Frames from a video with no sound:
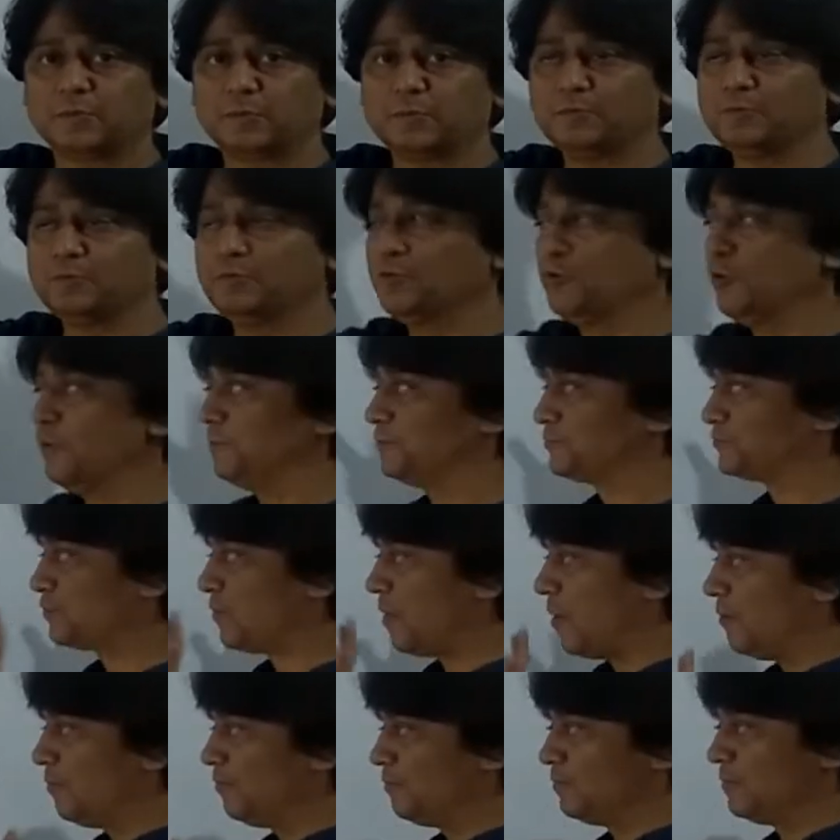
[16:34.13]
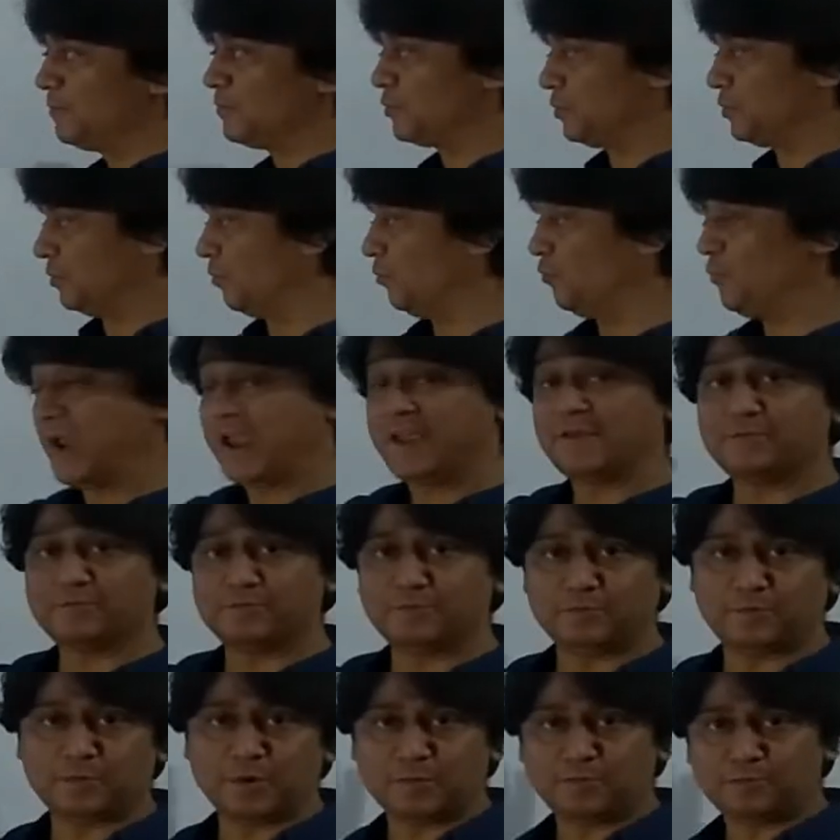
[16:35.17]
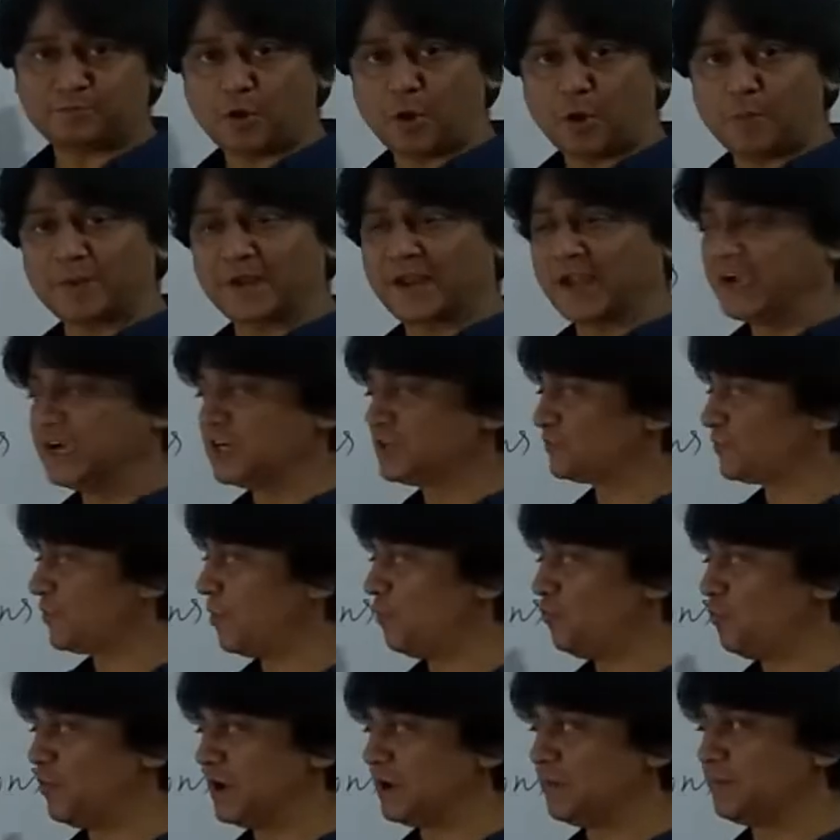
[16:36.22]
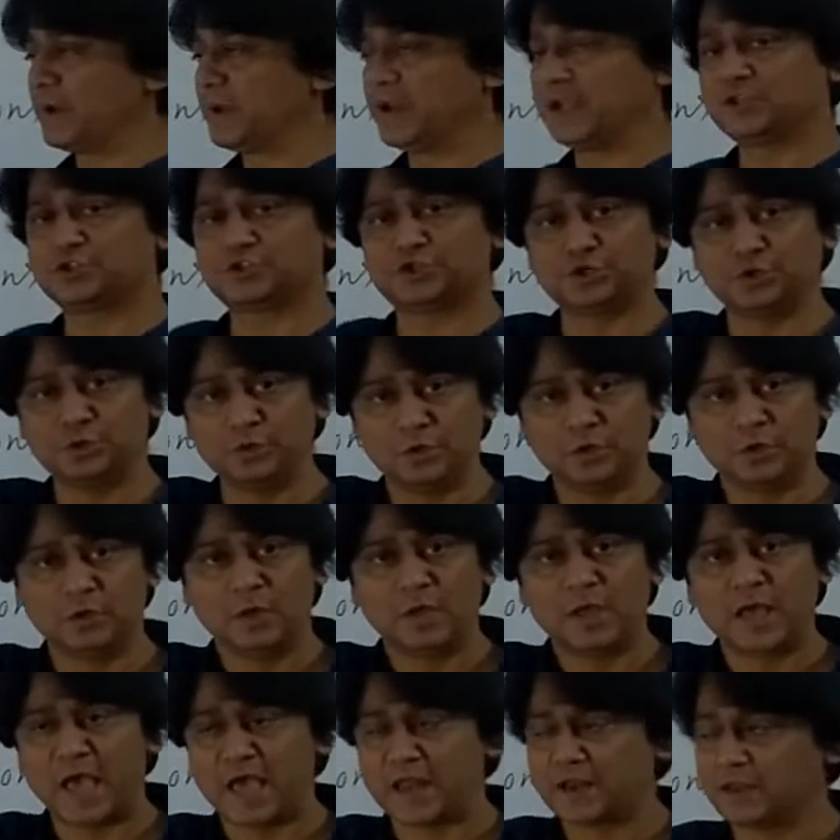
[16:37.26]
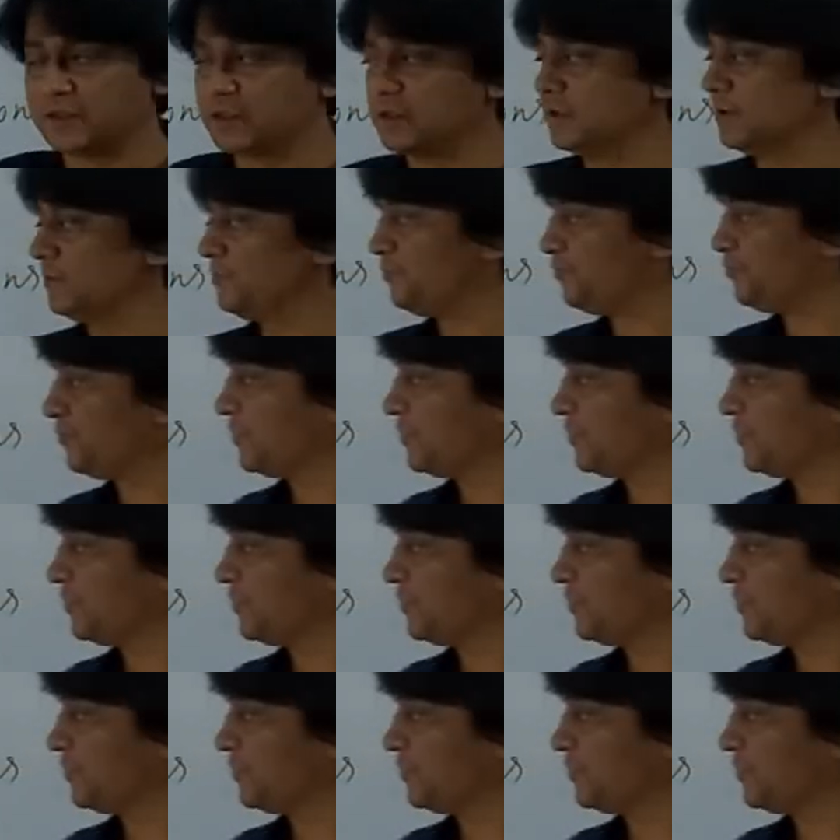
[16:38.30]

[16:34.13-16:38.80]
wave propagates from one place to another.